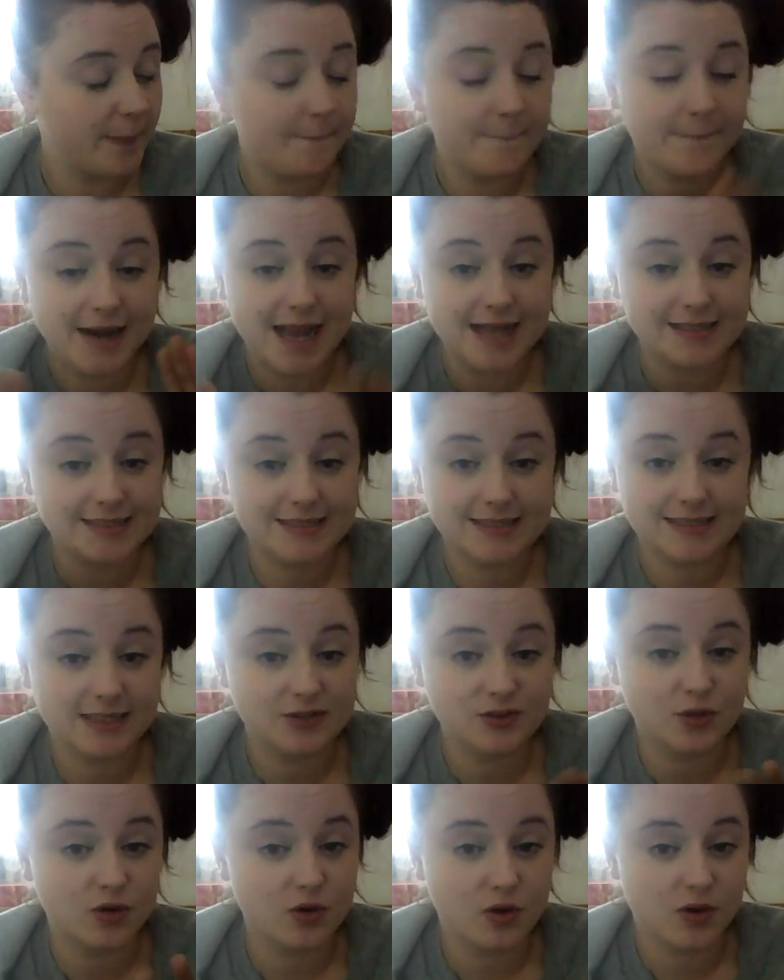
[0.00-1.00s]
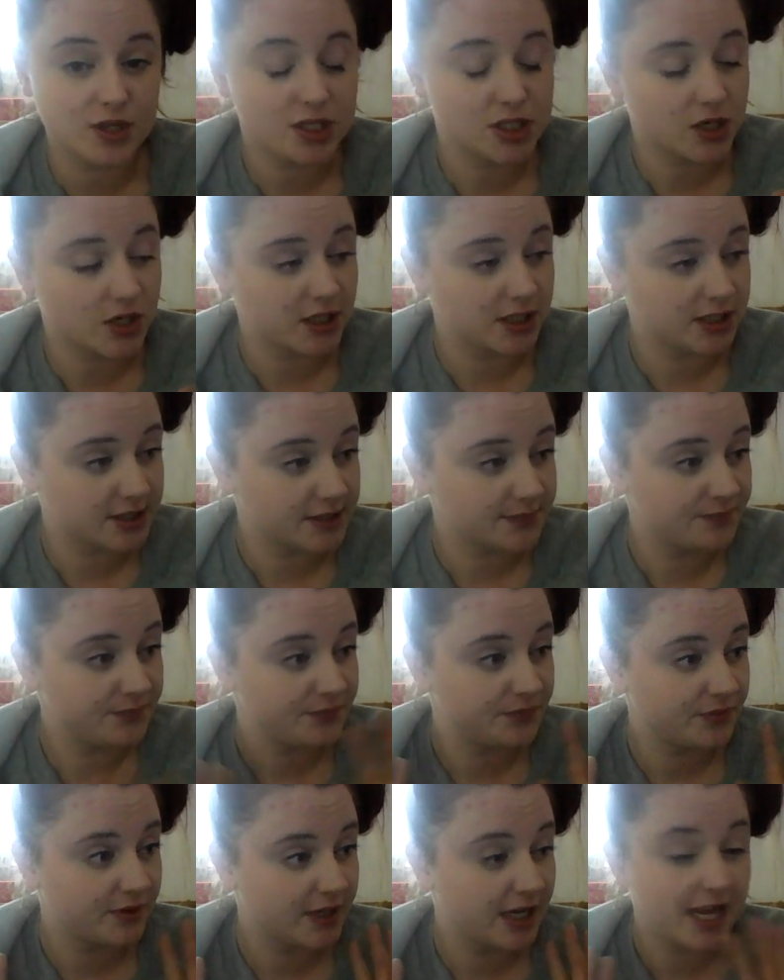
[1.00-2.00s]
bless his little cotton socks,
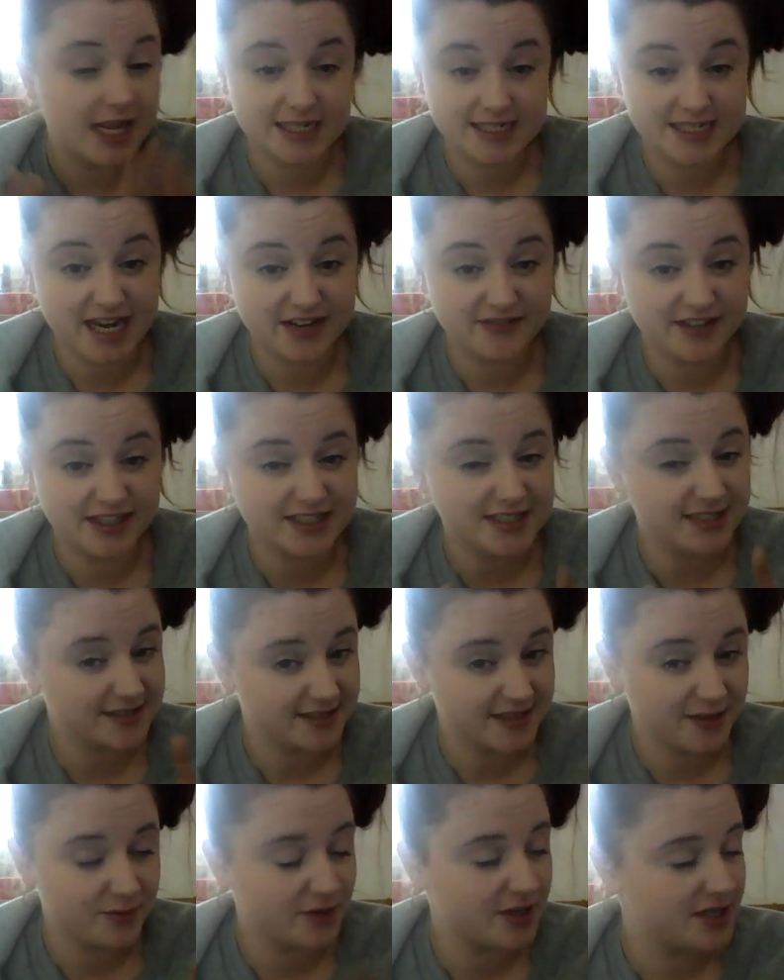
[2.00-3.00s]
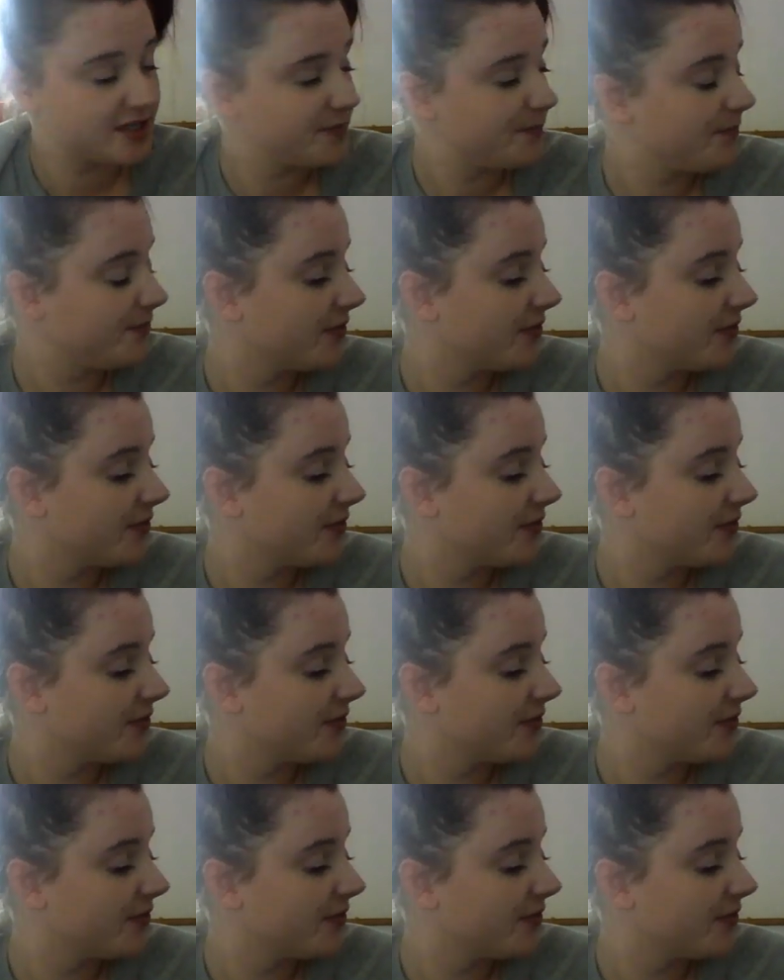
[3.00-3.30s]
David, his name was,